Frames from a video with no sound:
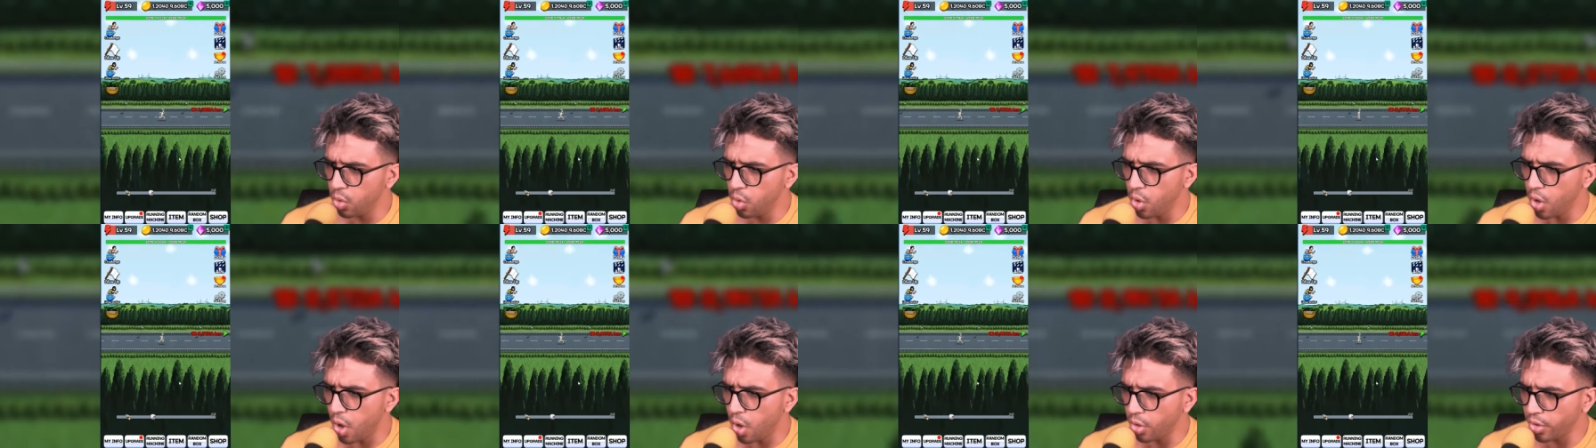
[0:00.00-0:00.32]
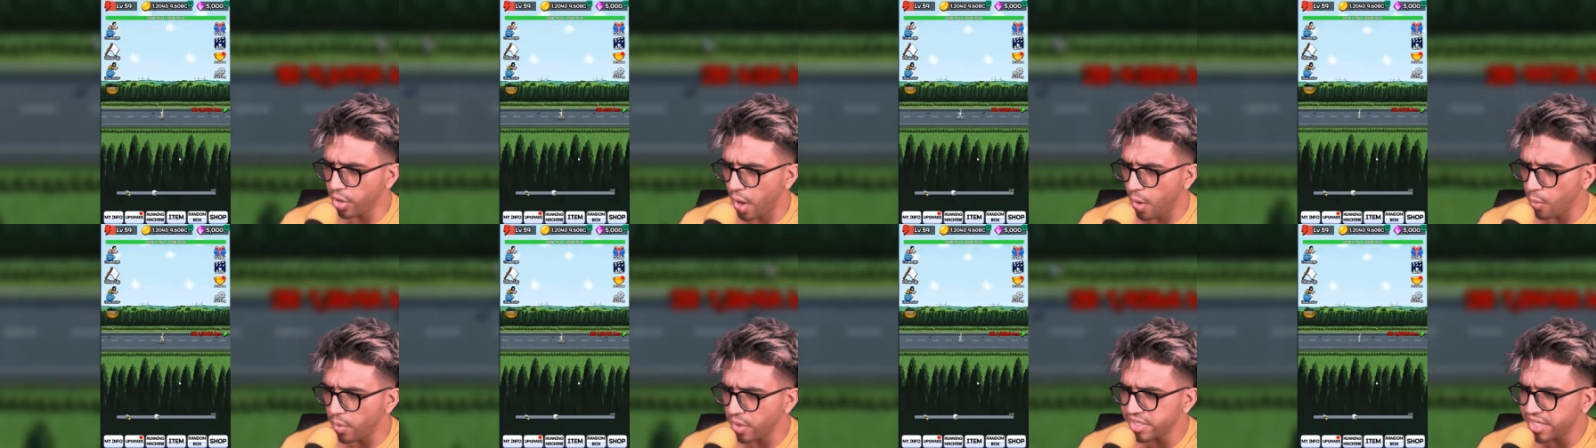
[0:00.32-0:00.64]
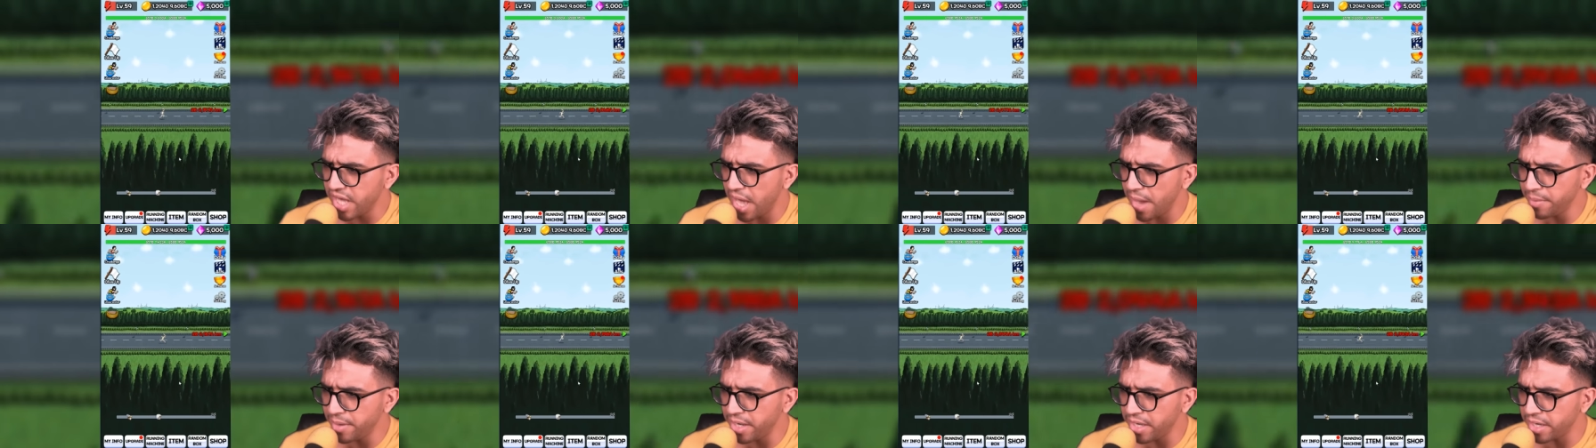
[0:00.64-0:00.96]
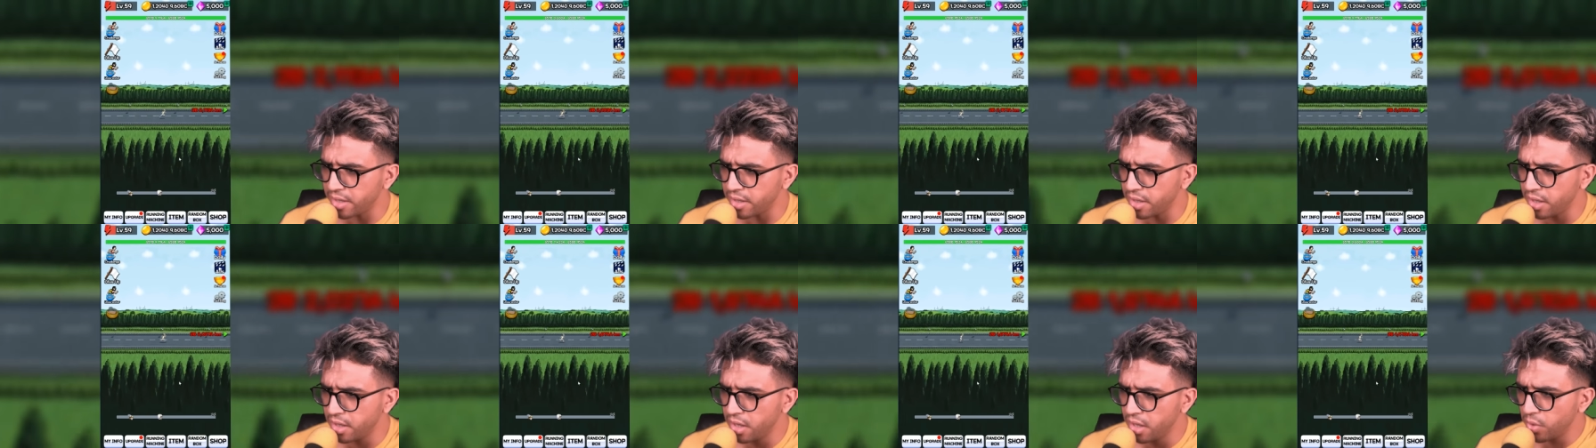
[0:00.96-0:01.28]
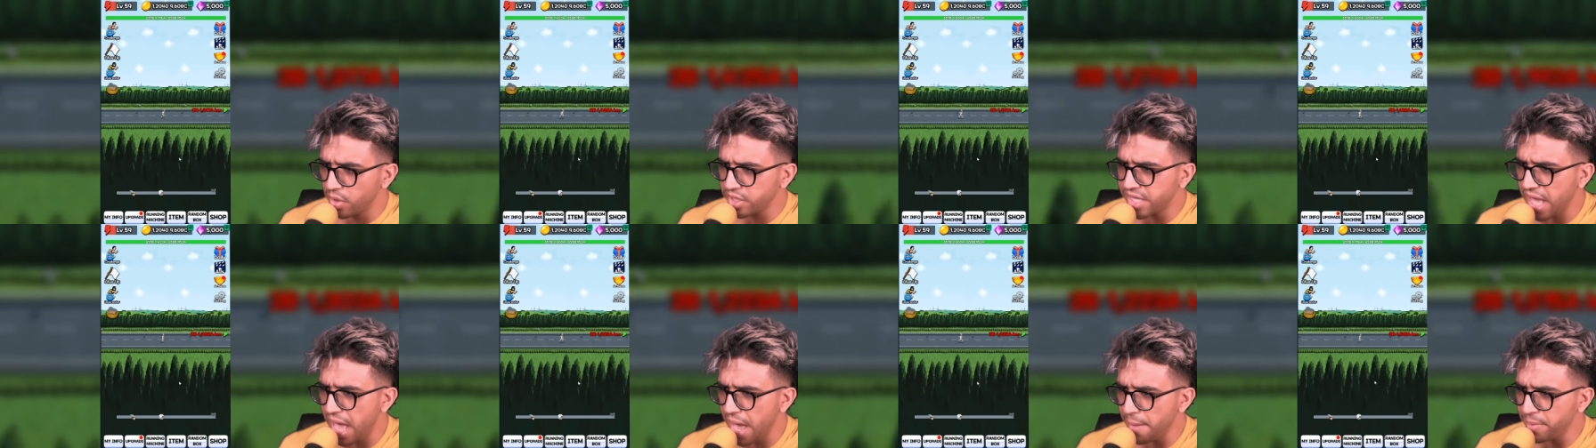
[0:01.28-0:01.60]
Oh, hold on. What is happening?
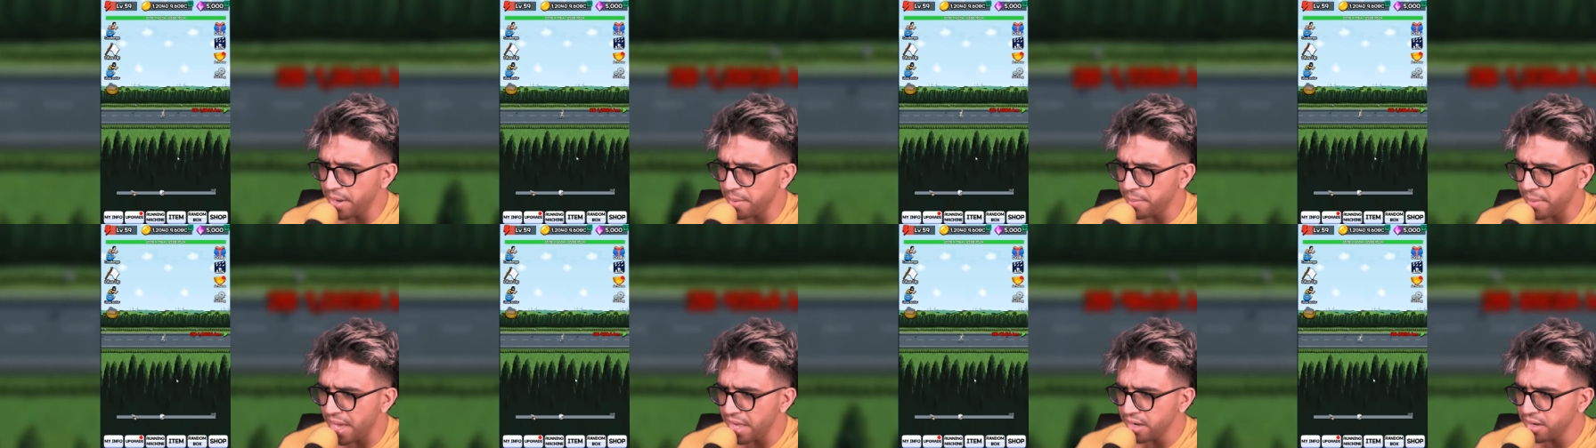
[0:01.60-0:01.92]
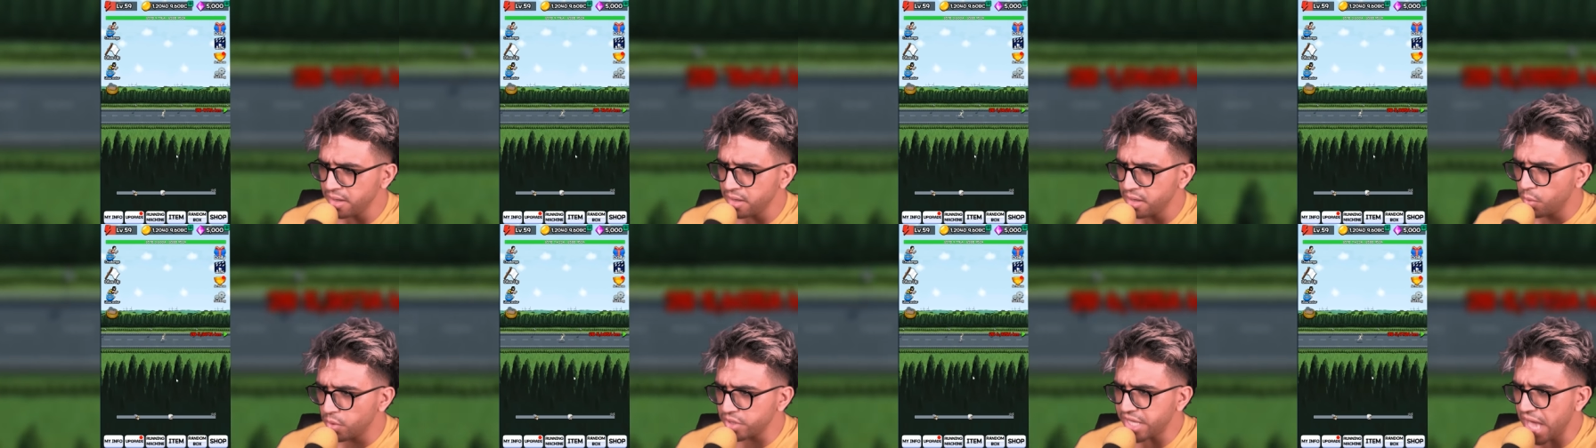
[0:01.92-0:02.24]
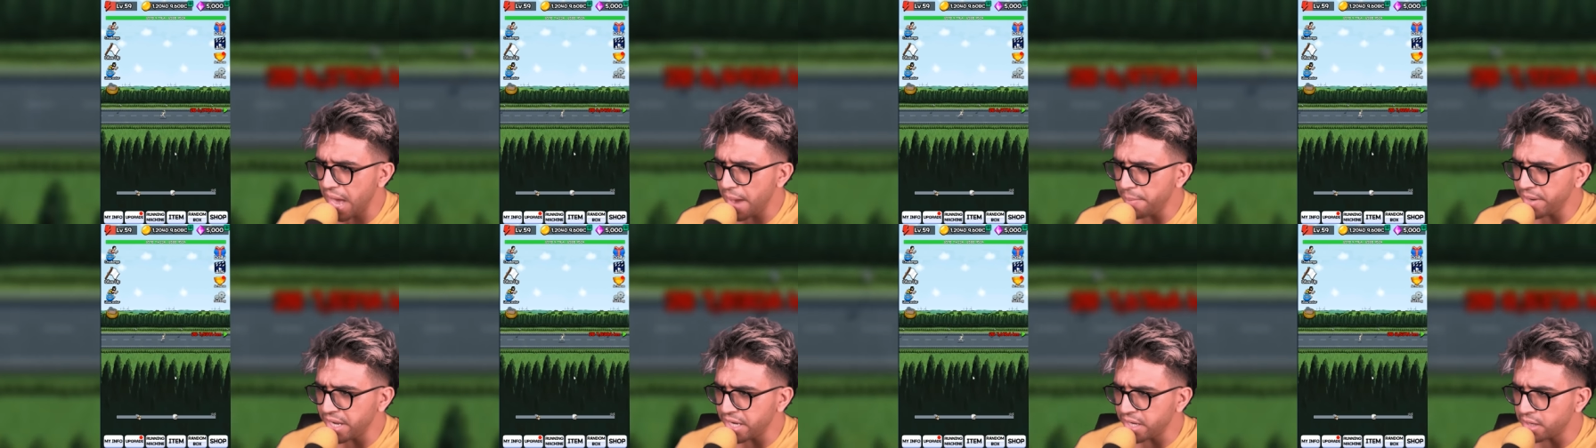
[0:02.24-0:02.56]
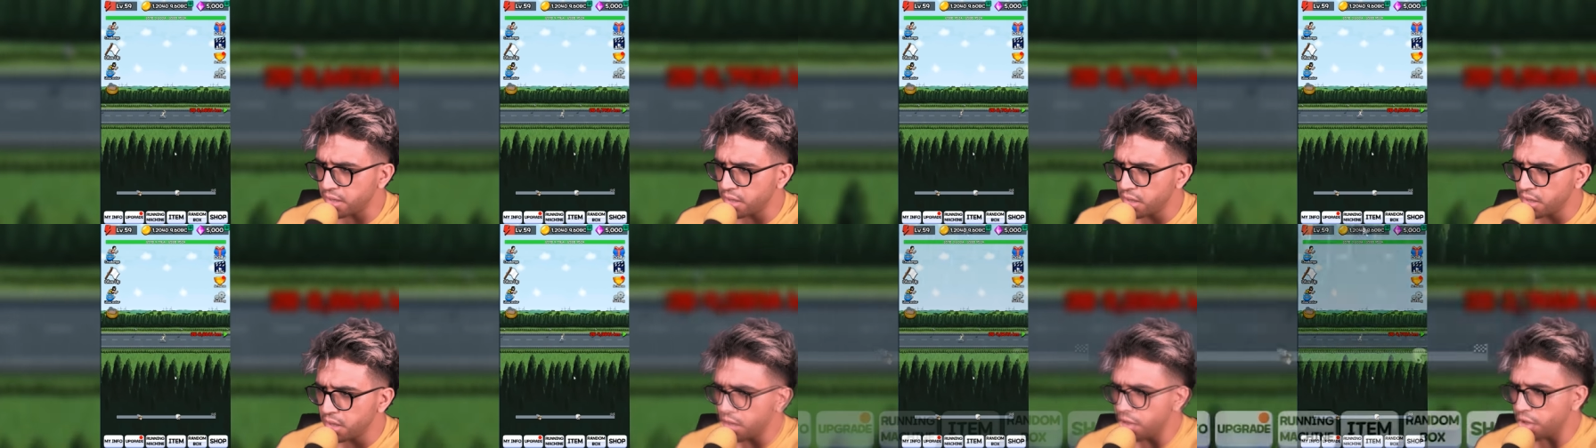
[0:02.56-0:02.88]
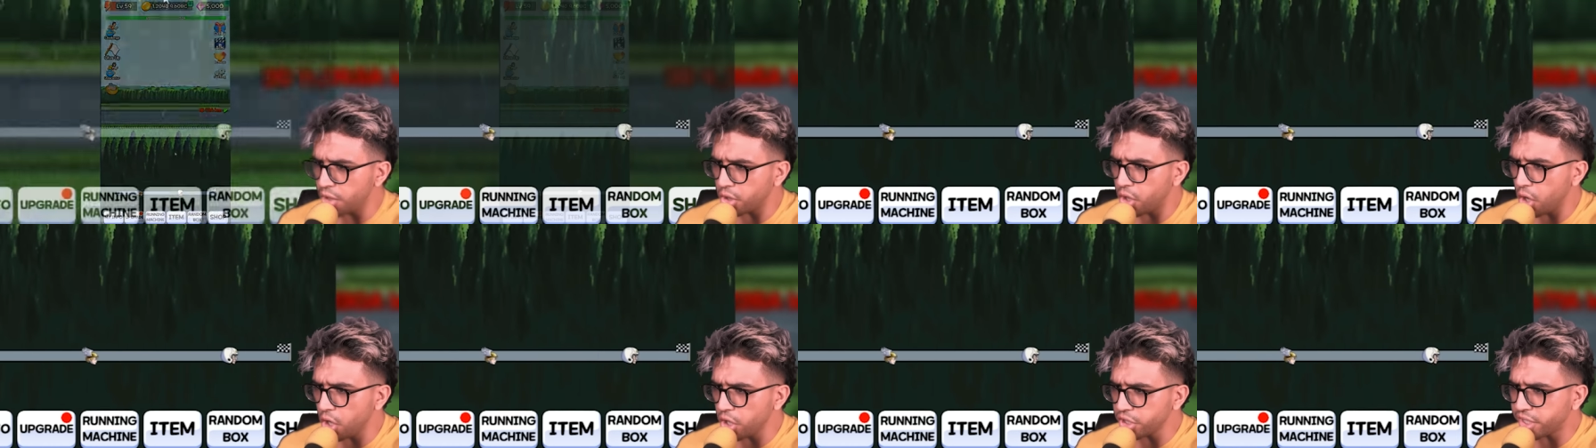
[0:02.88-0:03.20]
What is happening, man? What's happening?
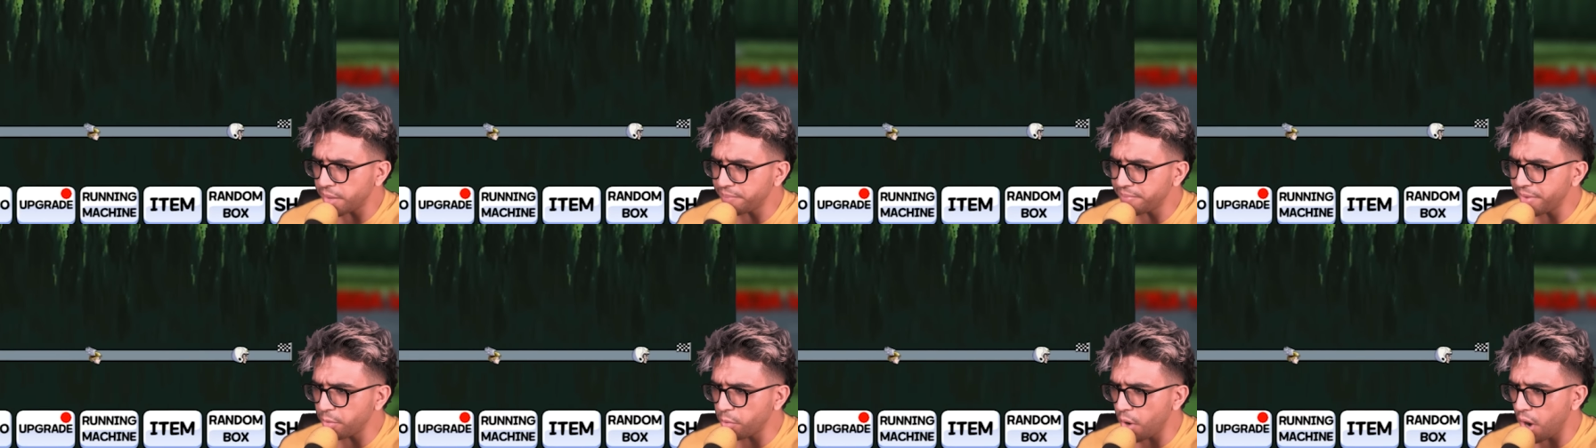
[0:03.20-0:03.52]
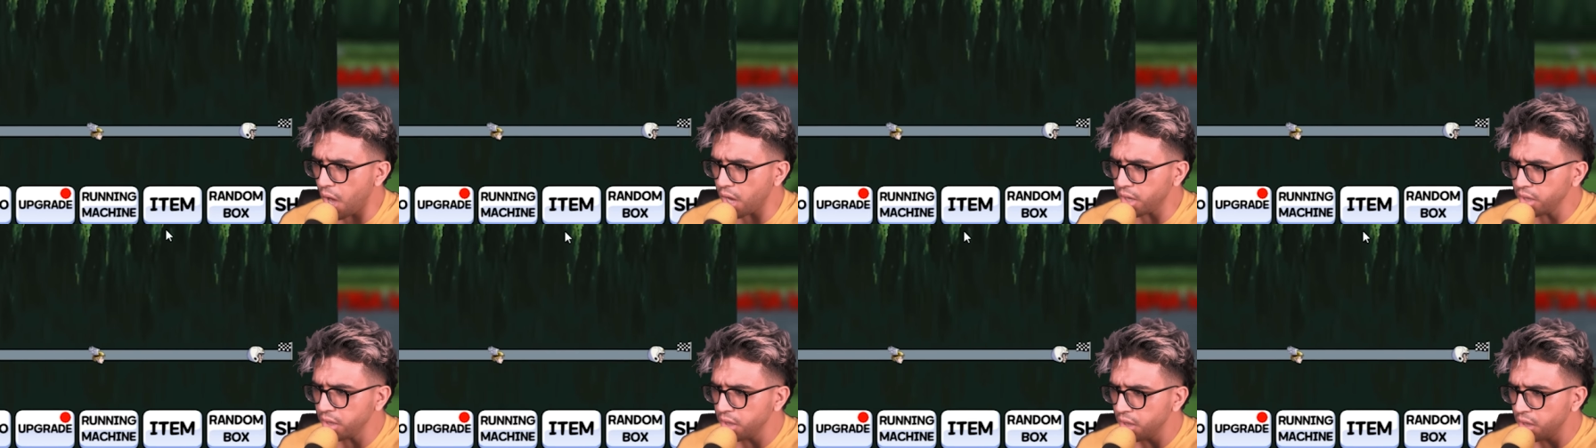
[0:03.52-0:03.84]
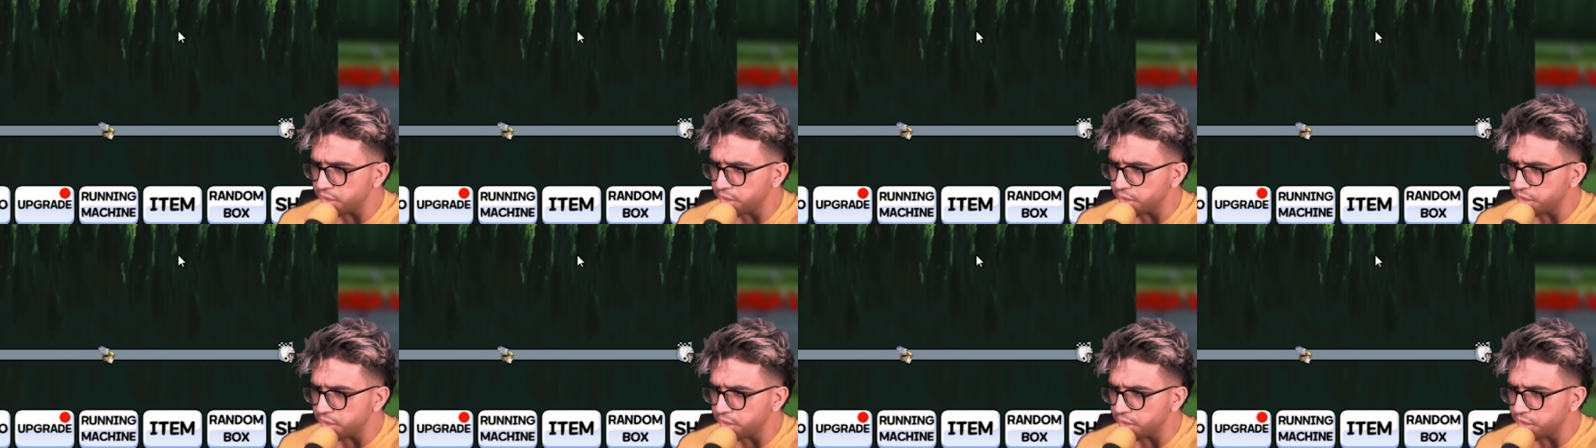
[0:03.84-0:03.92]
You're good? Something wrong?